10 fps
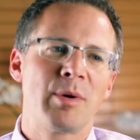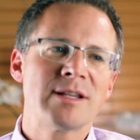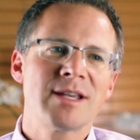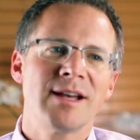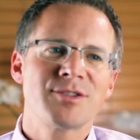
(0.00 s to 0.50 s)

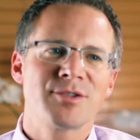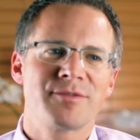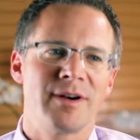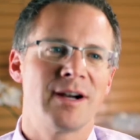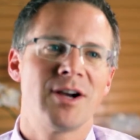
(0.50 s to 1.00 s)
Breast cancer is
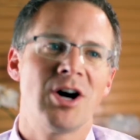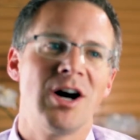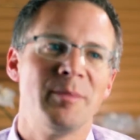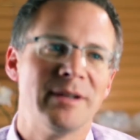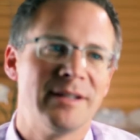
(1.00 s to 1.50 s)
very
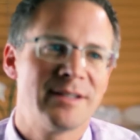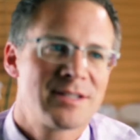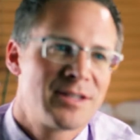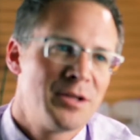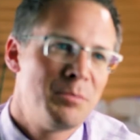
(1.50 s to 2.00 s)
common.
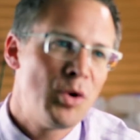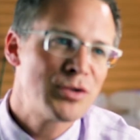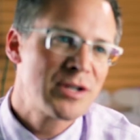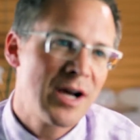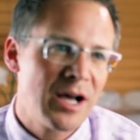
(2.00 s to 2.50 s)
It's the
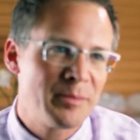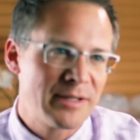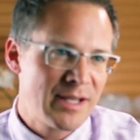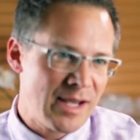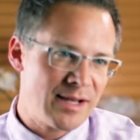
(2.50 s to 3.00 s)
most
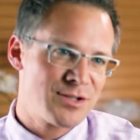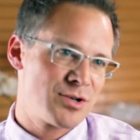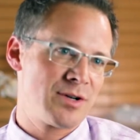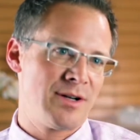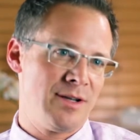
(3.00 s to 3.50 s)
common
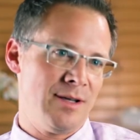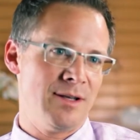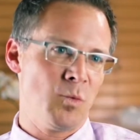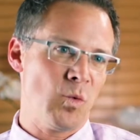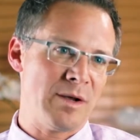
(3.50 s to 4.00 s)
cancer
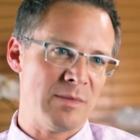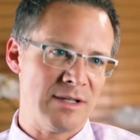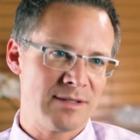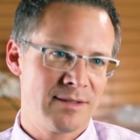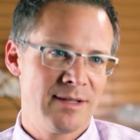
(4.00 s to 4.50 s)
in
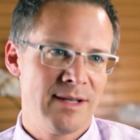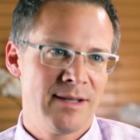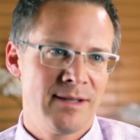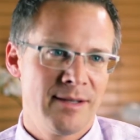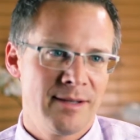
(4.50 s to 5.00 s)
women,
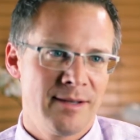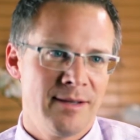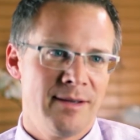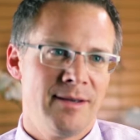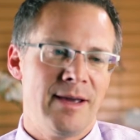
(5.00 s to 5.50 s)

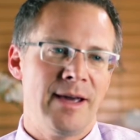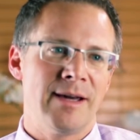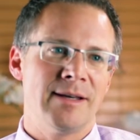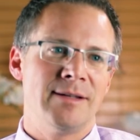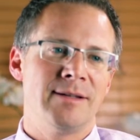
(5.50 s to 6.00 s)

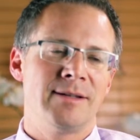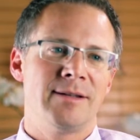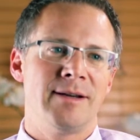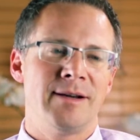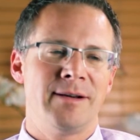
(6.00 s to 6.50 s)
and
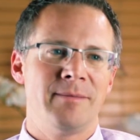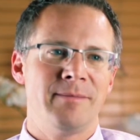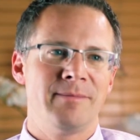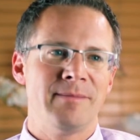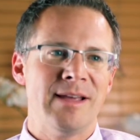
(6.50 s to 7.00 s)

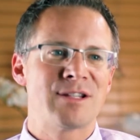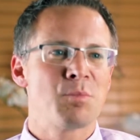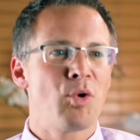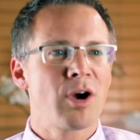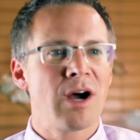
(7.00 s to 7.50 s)
it's
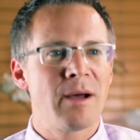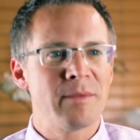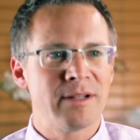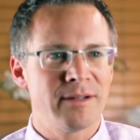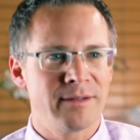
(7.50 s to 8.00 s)
more
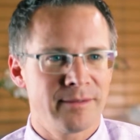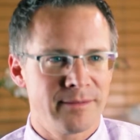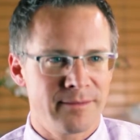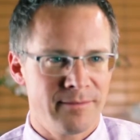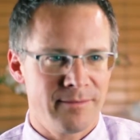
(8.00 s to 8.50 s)
common in
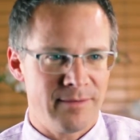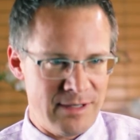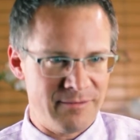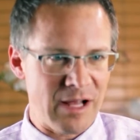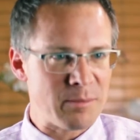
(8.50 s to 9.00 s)

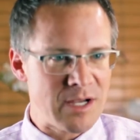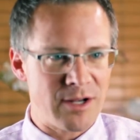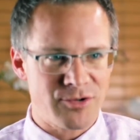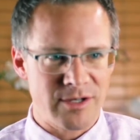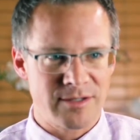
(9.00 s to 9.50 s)
developed
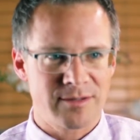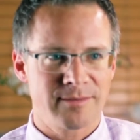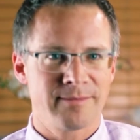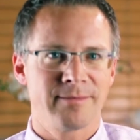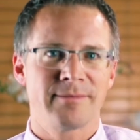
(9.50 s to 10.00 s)
countries
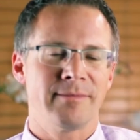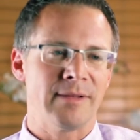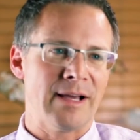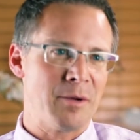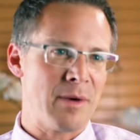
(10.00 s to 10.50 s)

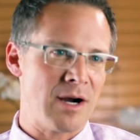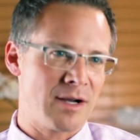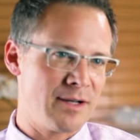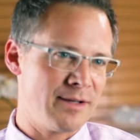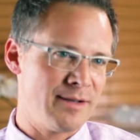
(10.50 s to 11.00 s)
like
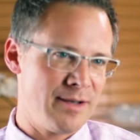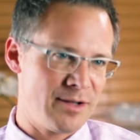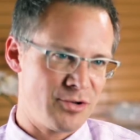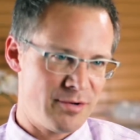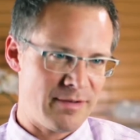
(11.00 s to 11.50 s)
America and
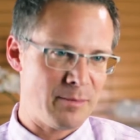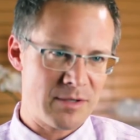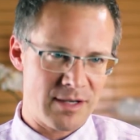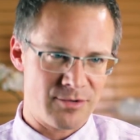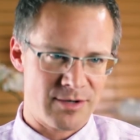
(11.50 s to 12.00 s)
other developed
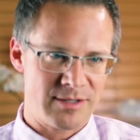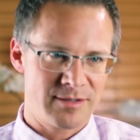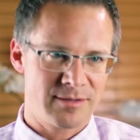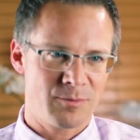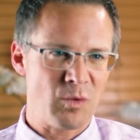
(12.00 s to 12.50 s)

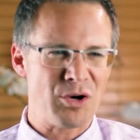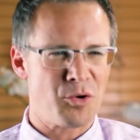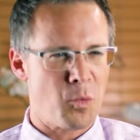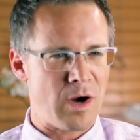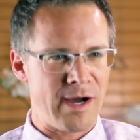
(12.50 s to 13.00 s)
countries. We don't
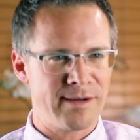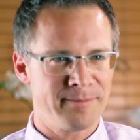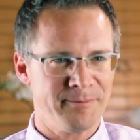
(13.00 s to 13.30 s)
know why.